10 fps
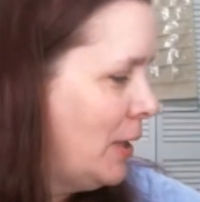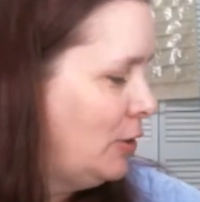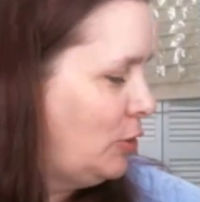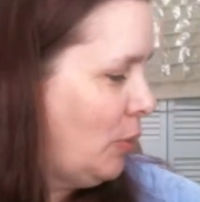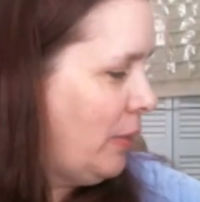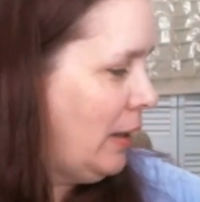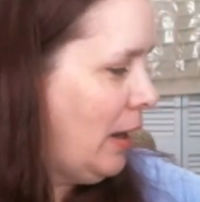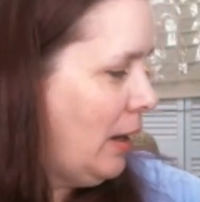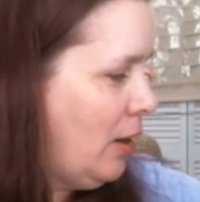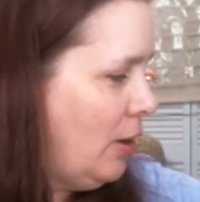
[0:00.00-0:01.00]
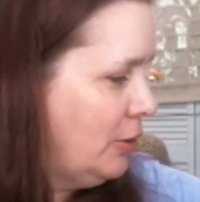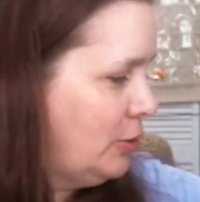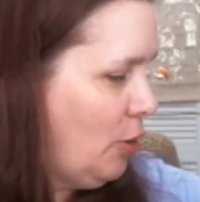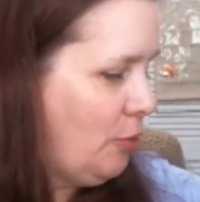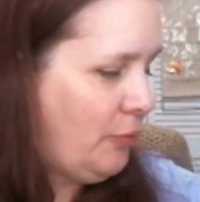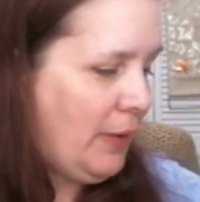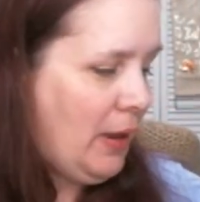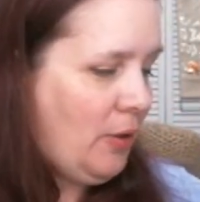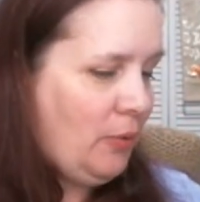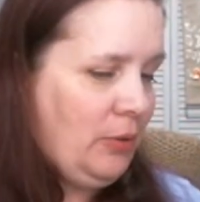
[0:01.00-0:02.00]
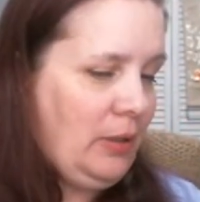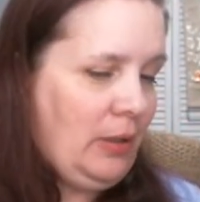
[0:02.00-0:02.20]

so then I also found